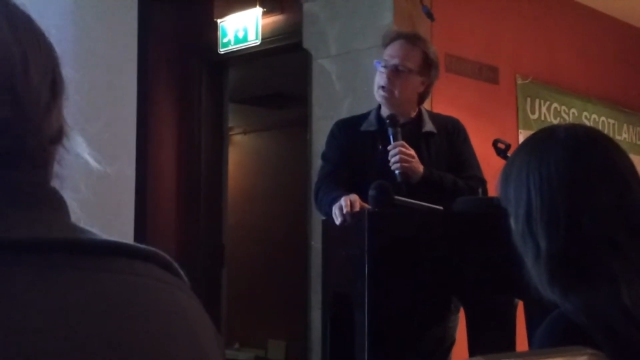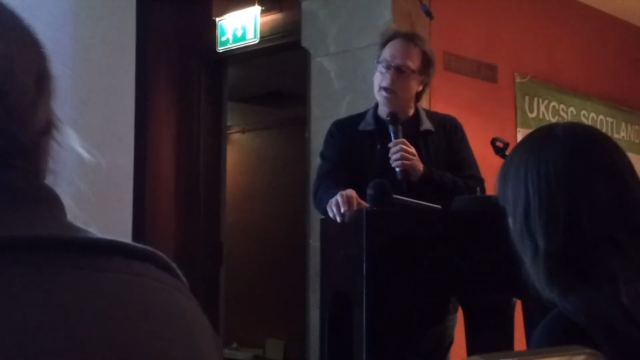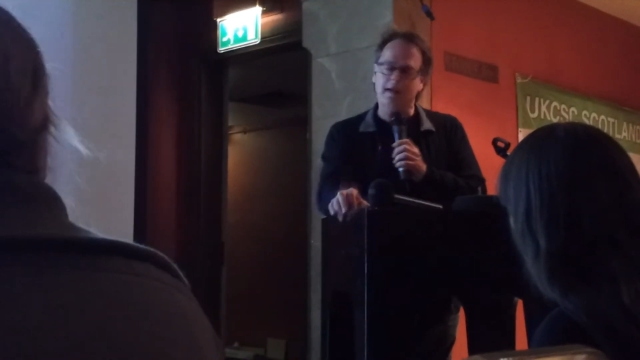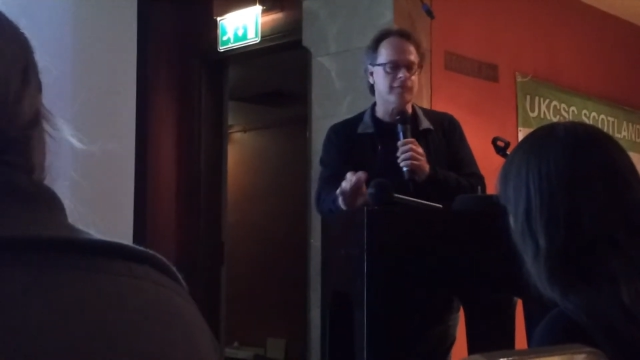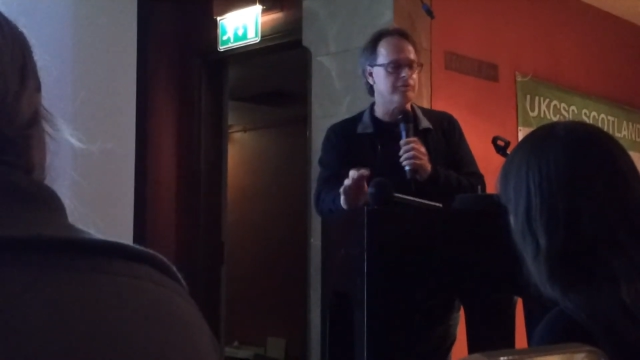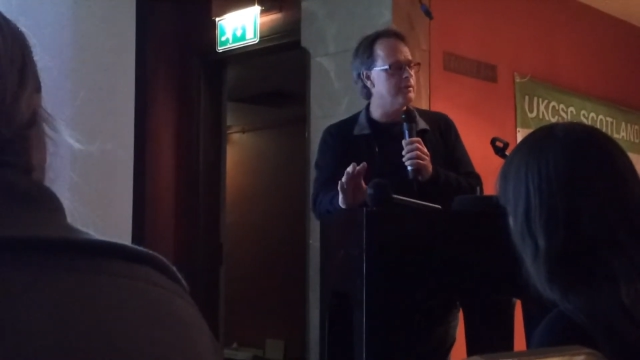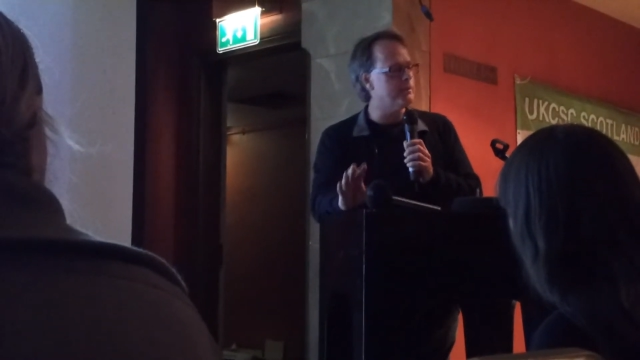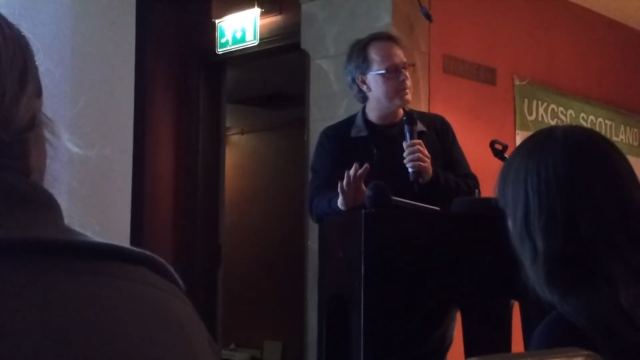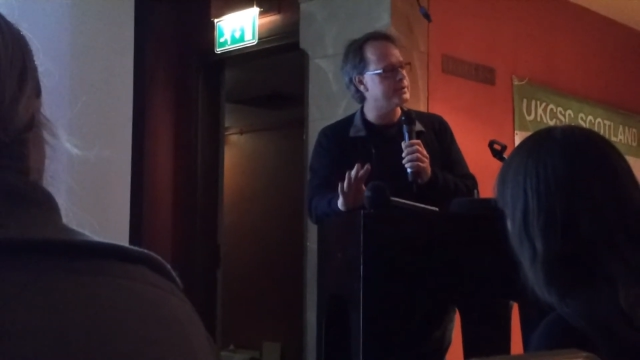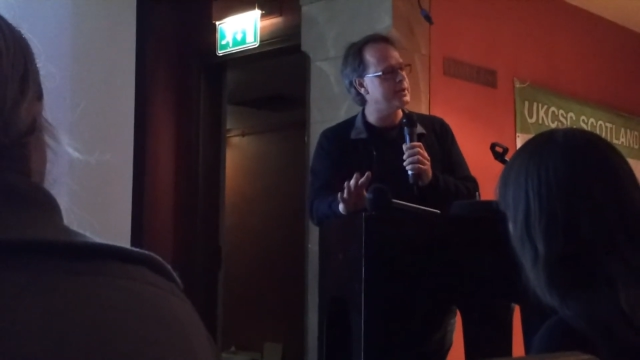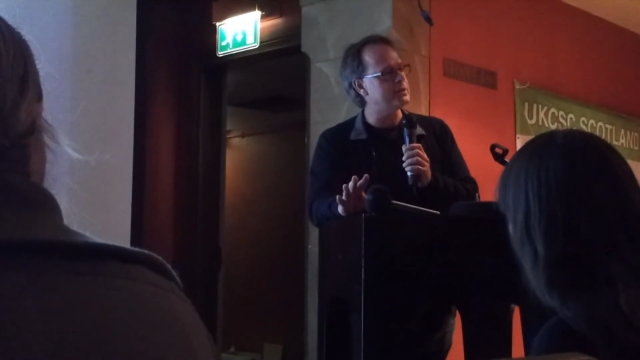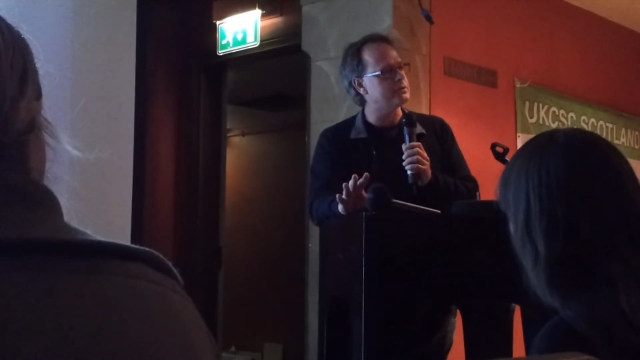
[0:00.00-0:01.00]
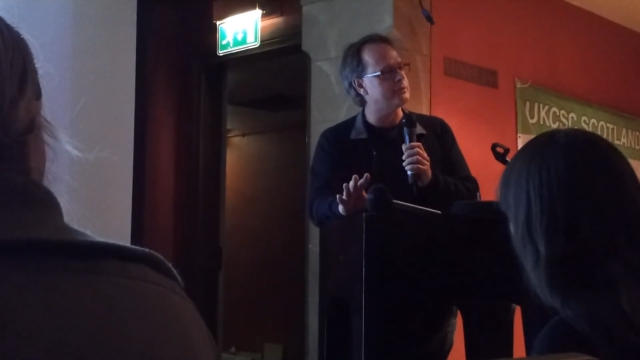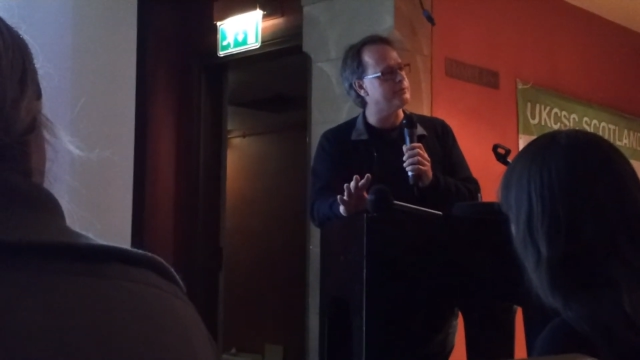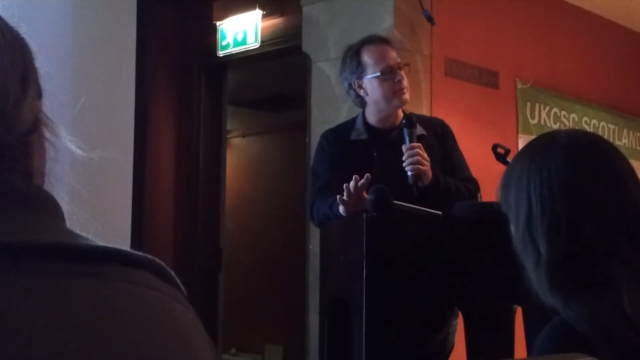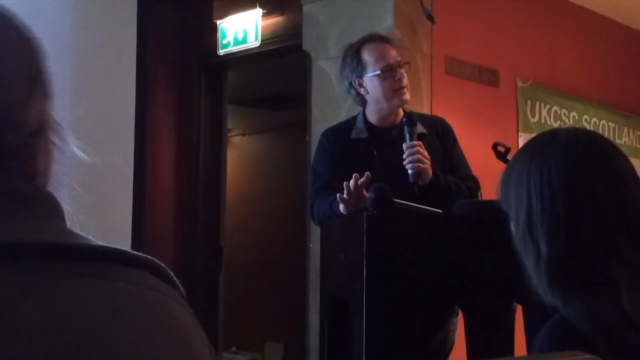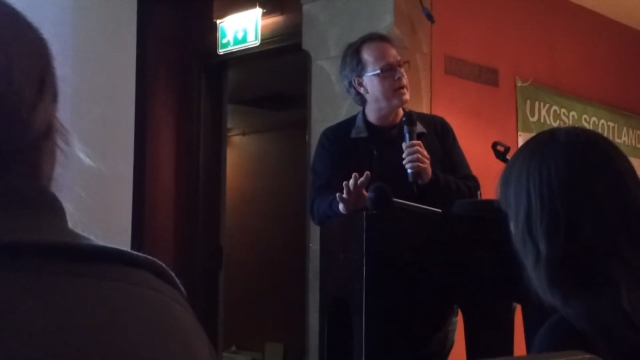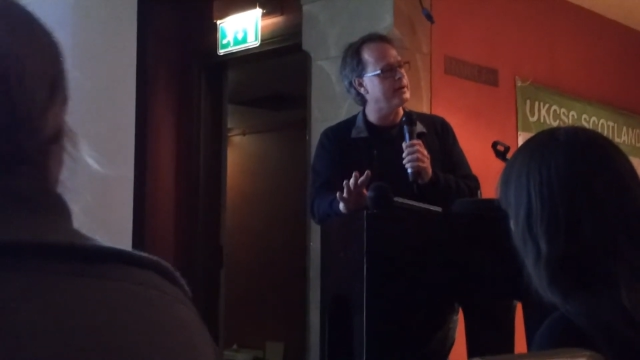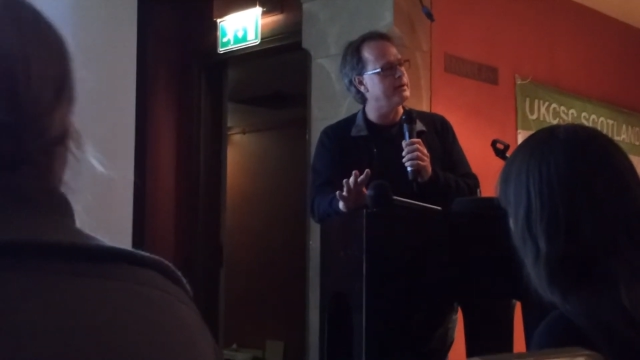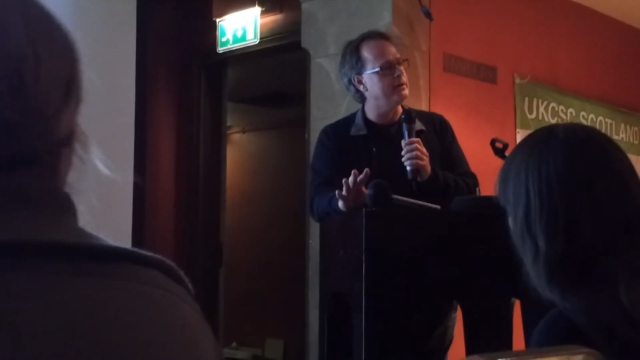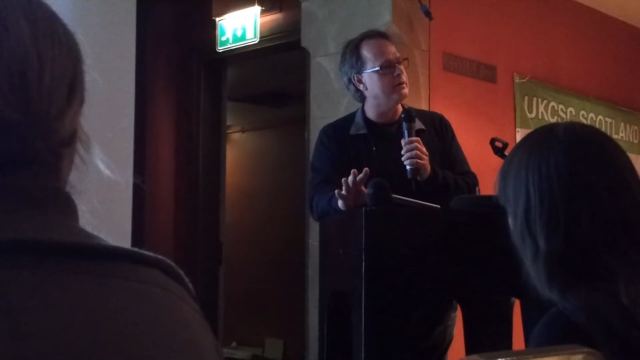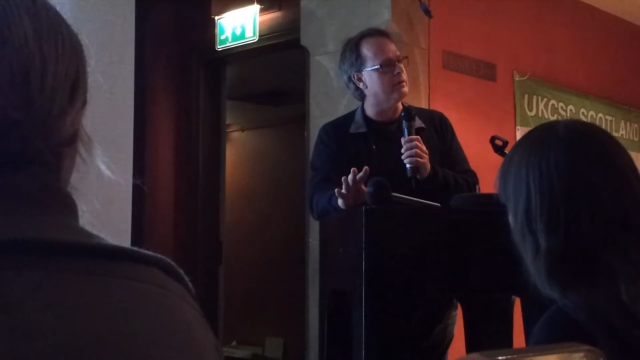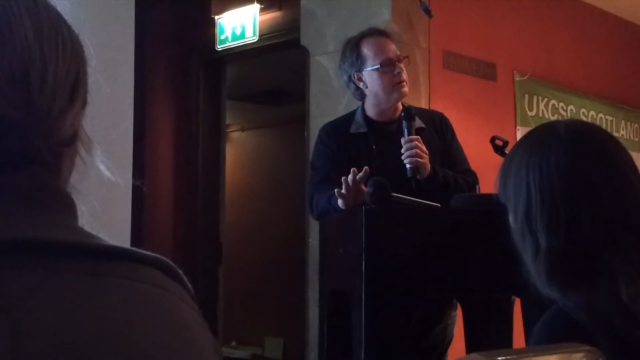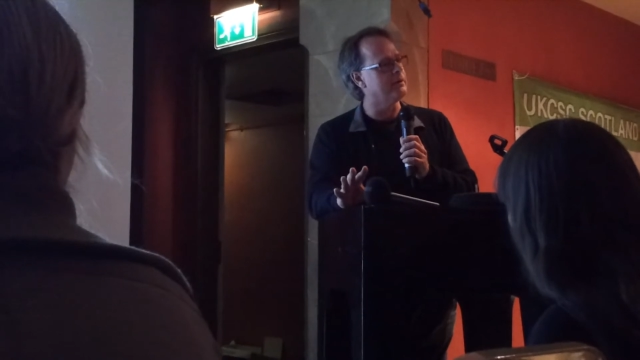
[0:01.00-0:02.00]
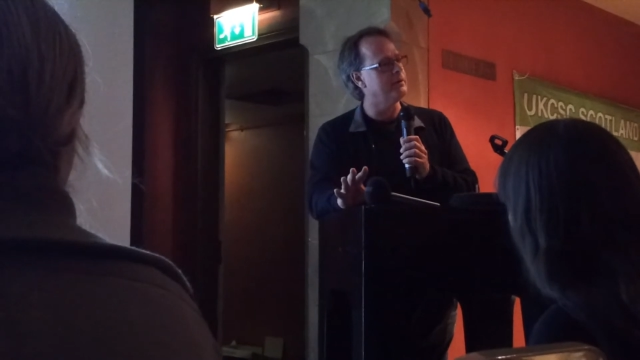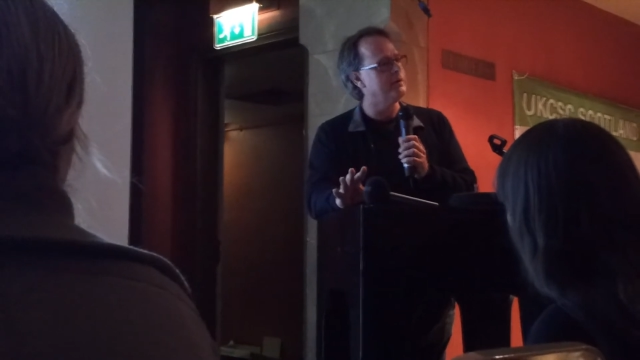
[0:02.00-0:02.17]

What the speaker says: And I see the potential for that here.